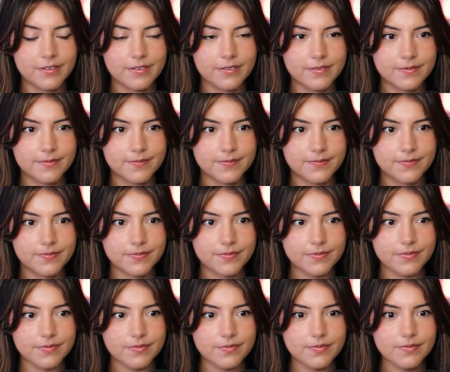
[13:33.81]

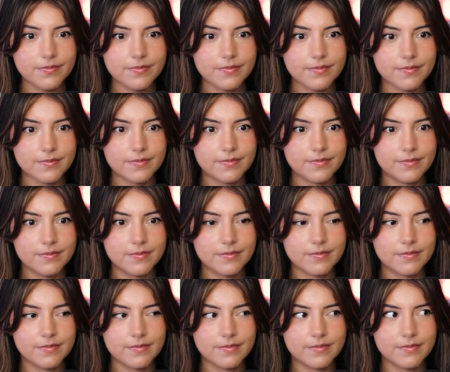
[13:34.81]
Nobody speaks.